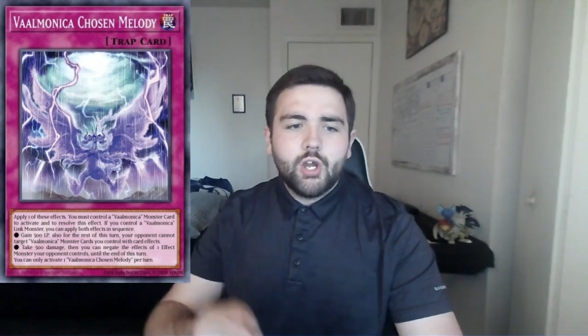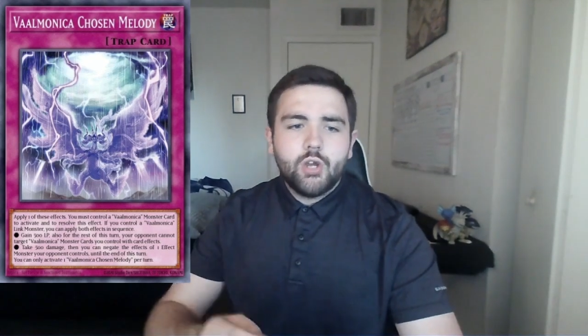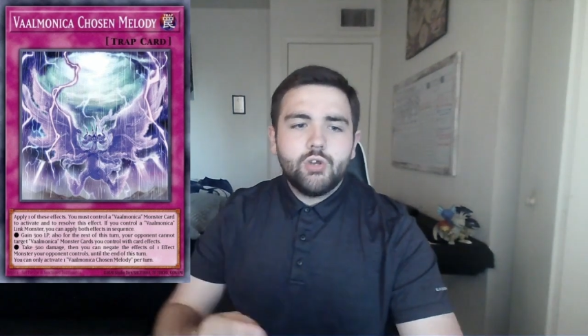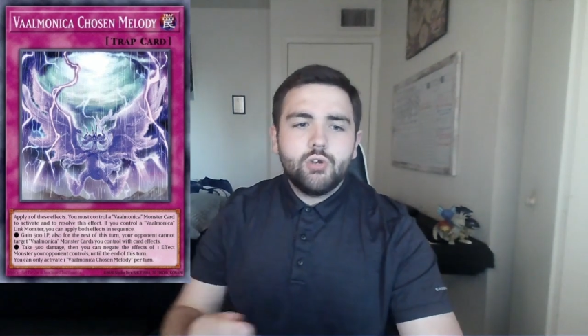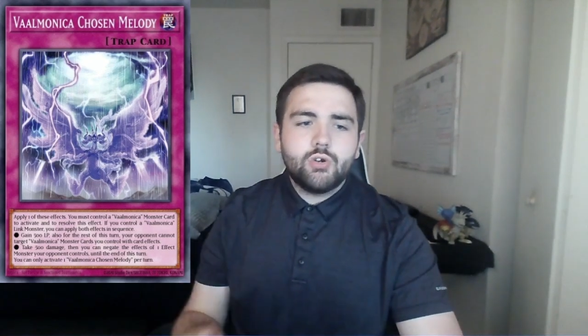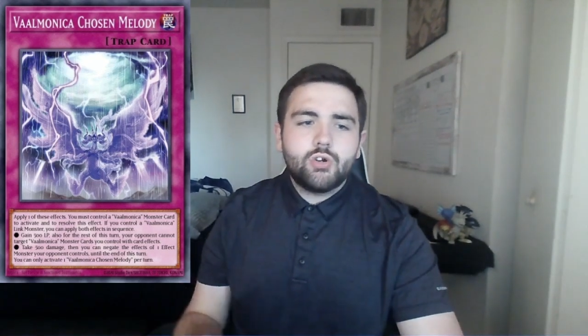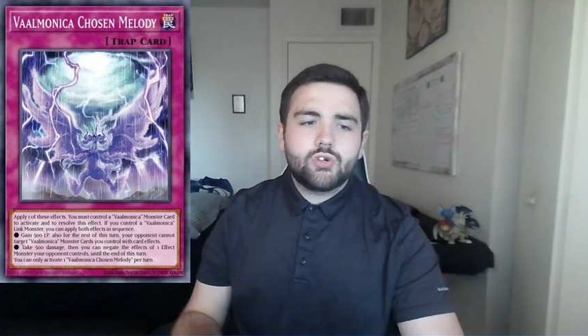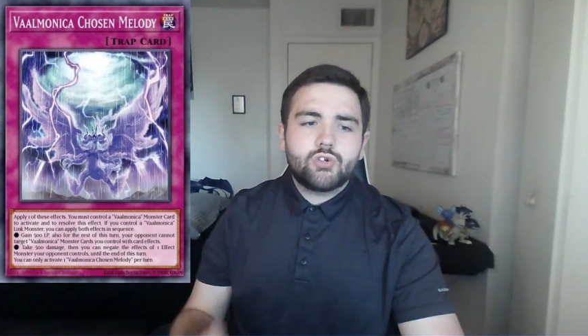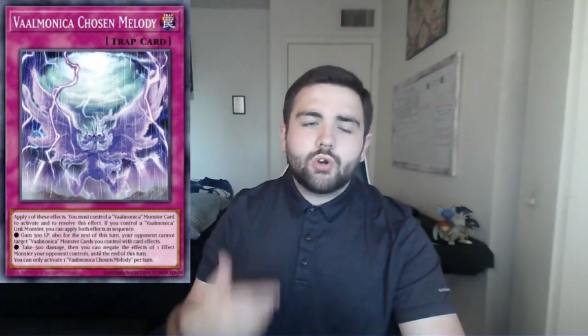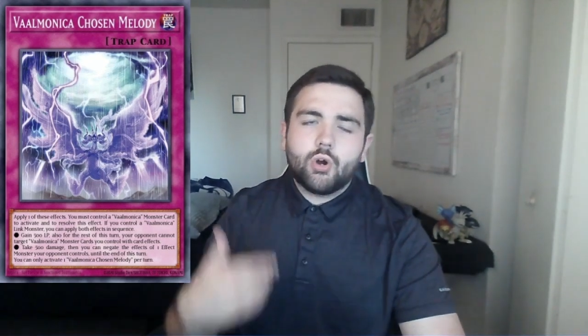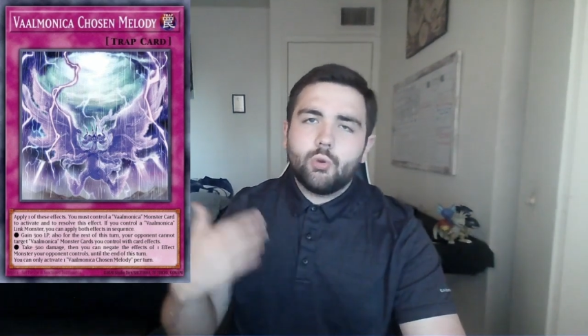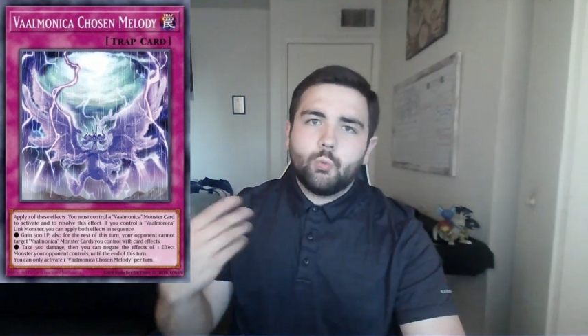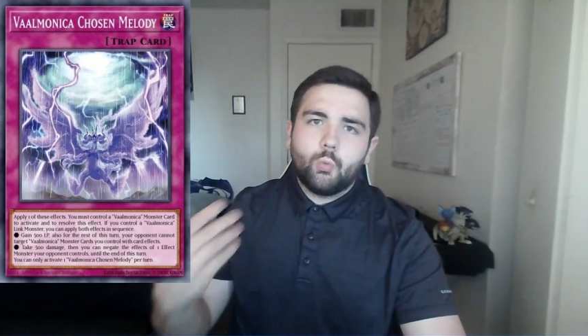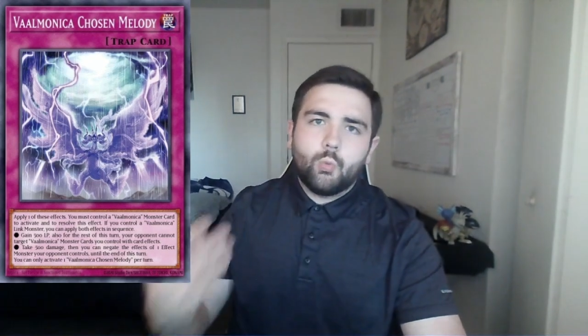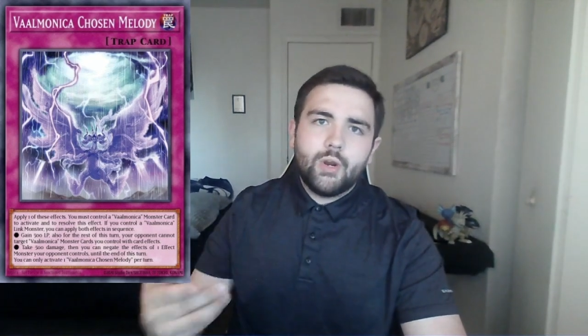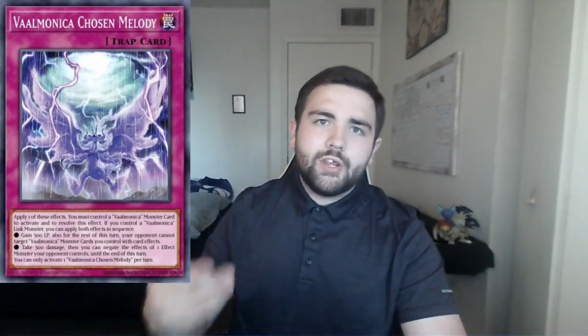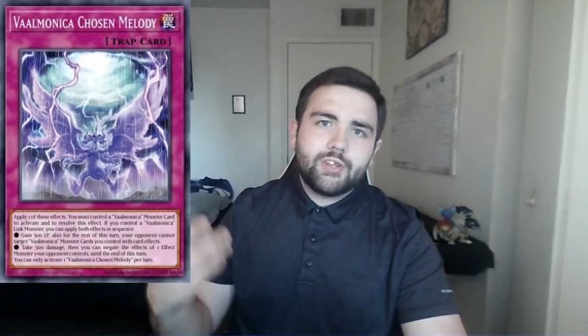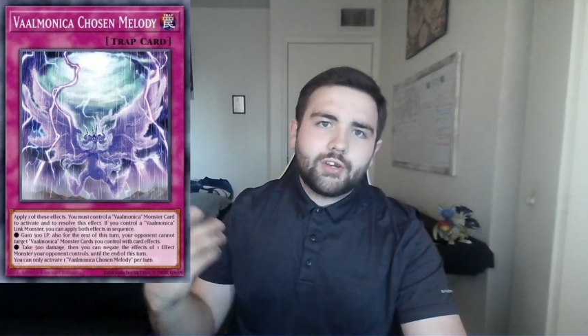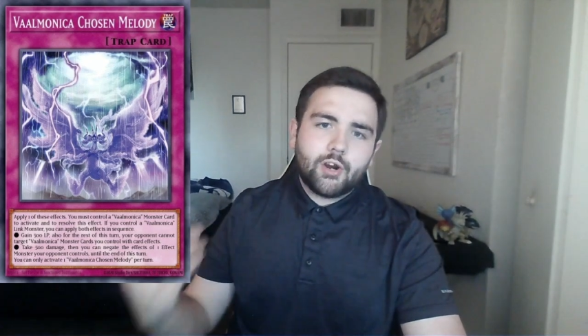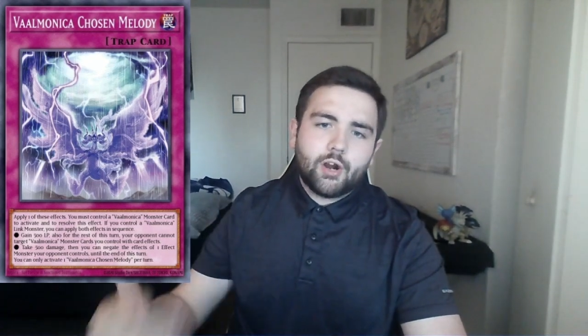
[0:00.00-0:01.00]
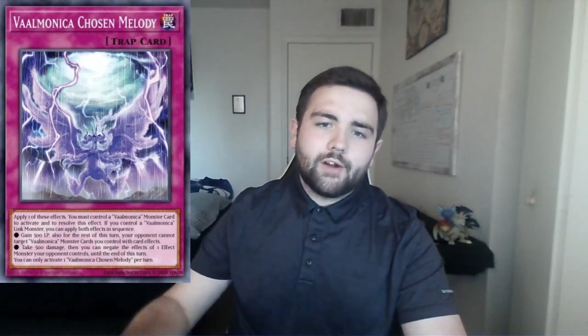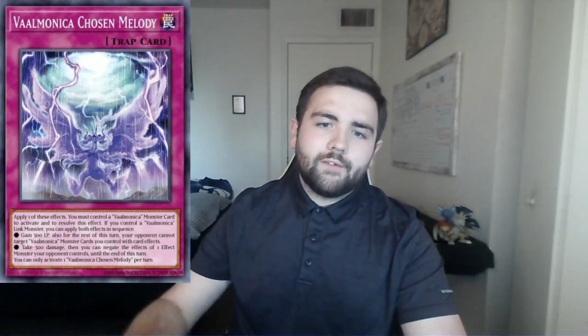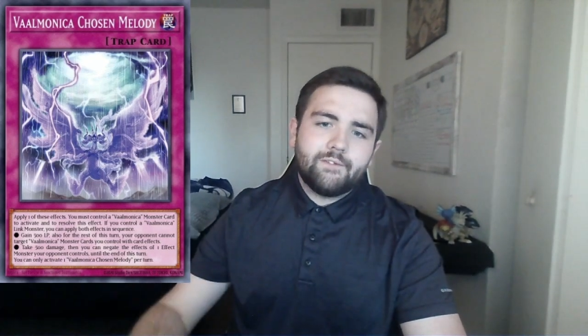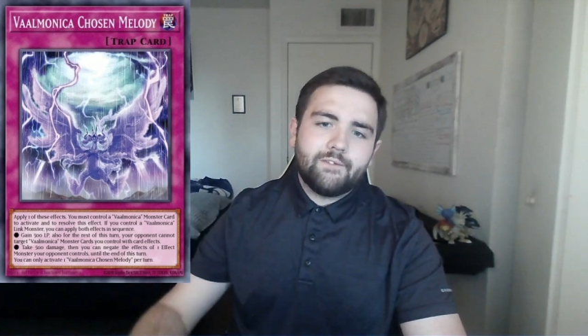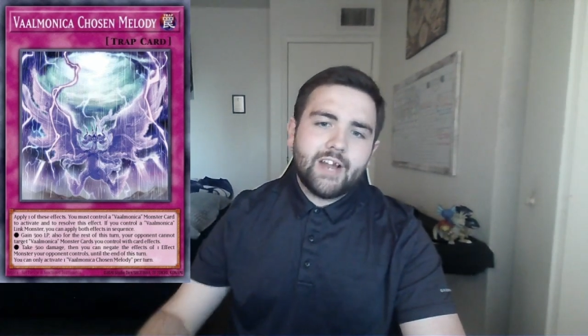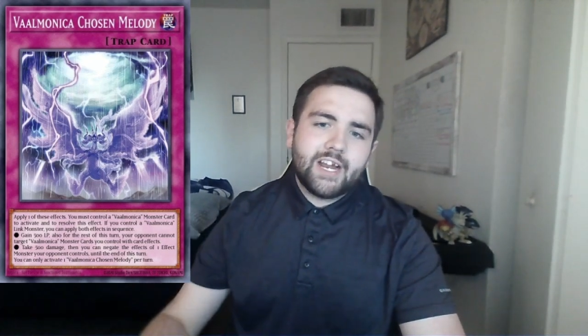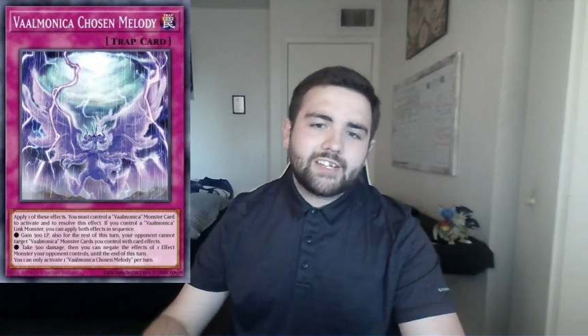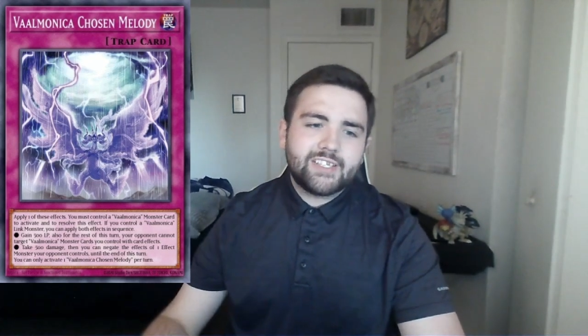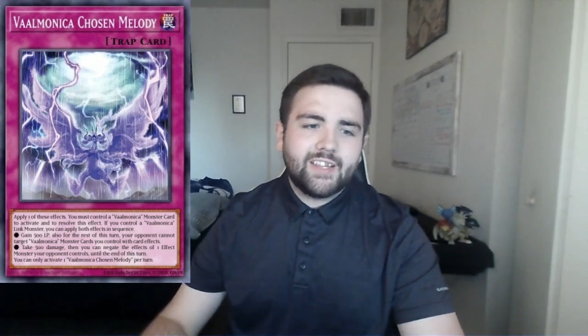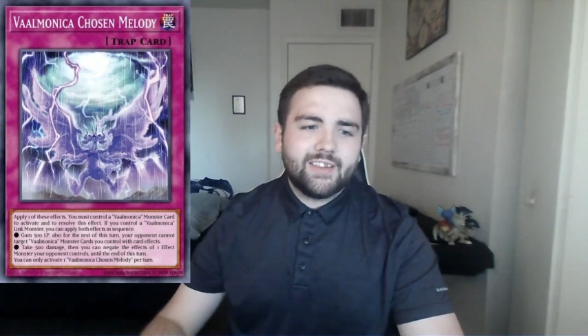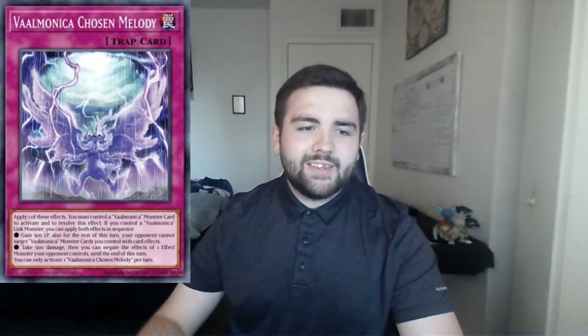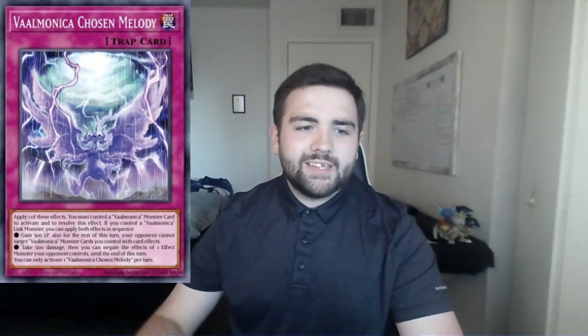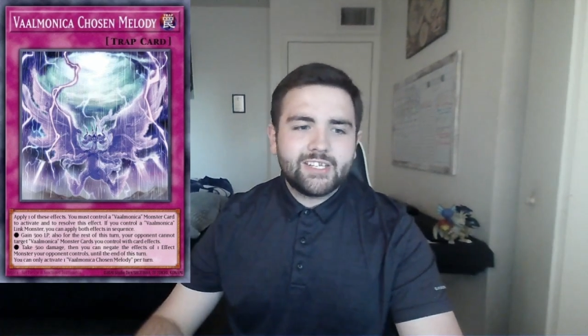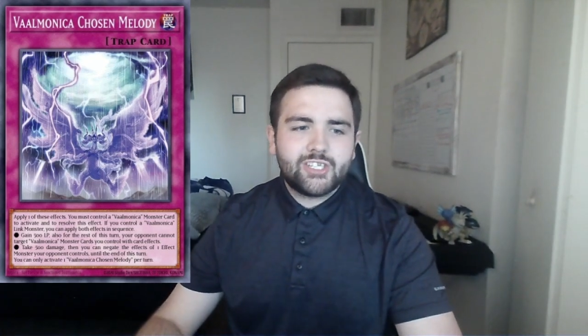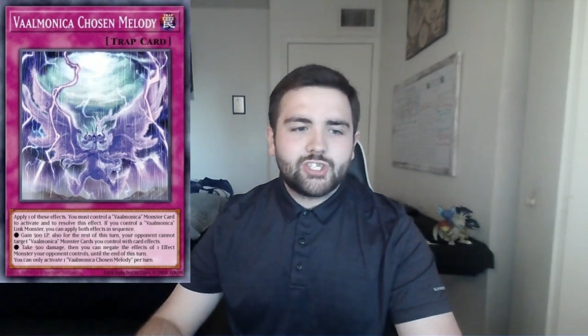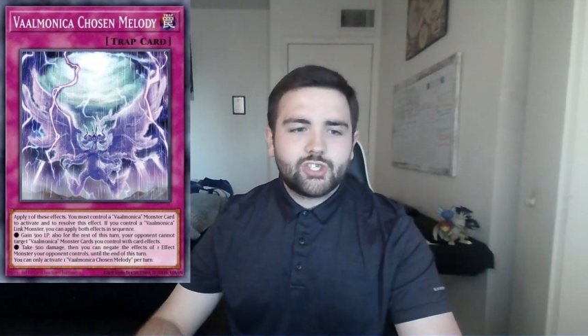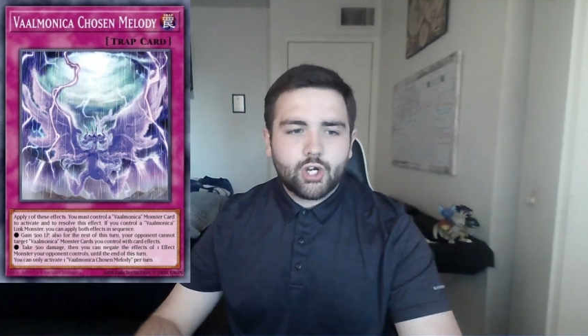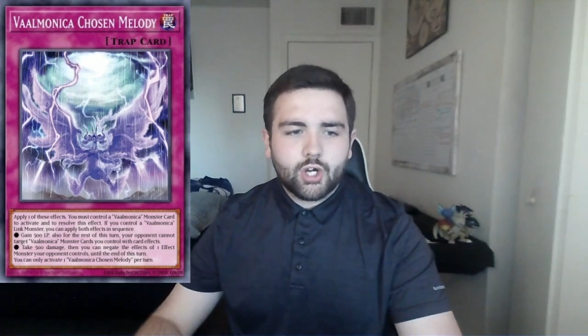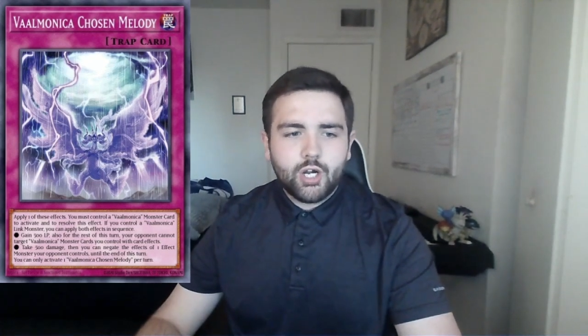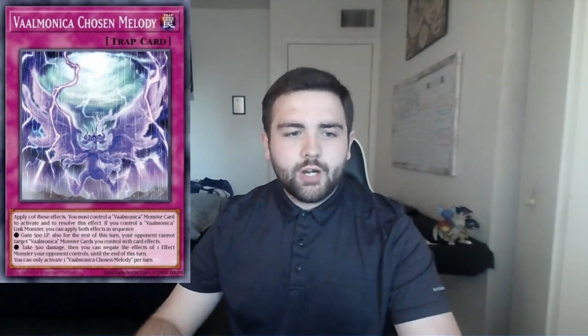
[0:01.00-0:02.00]
you control with card effects
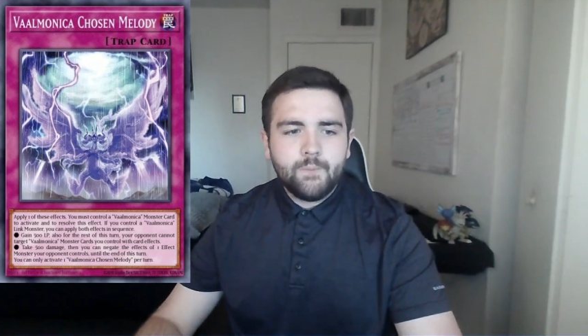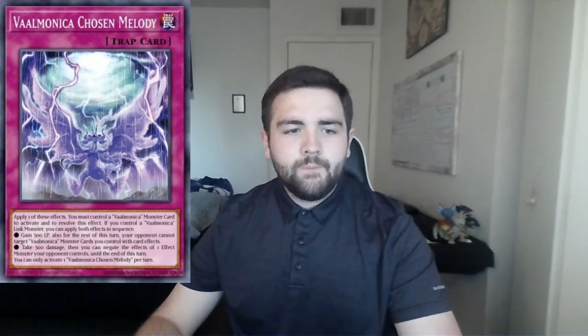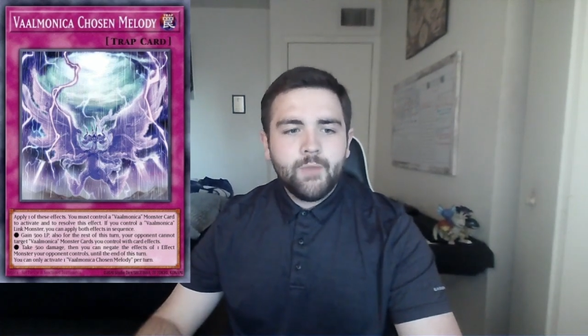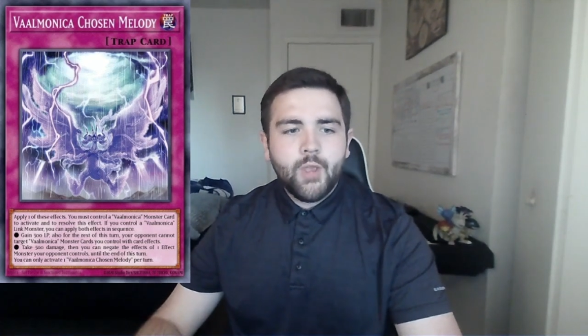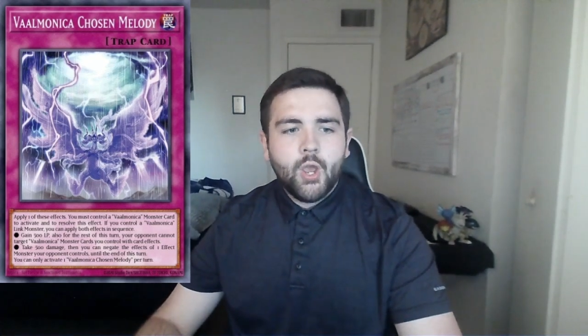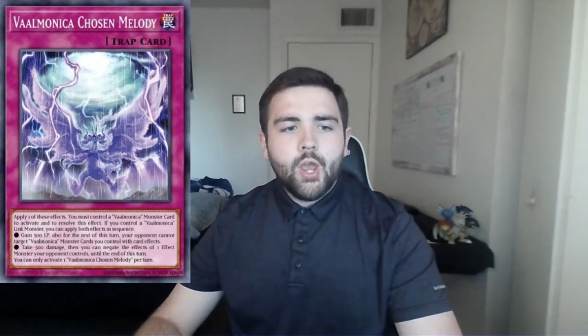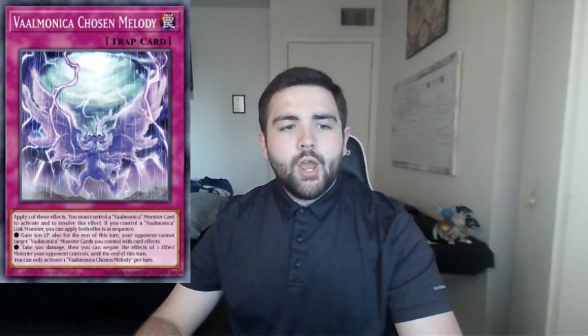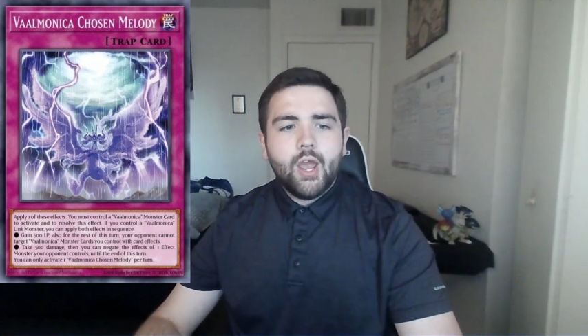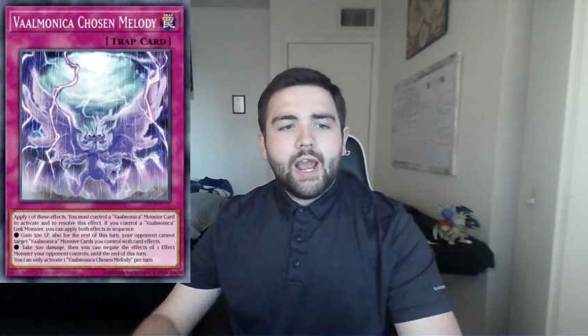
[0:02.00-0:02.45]
this turn.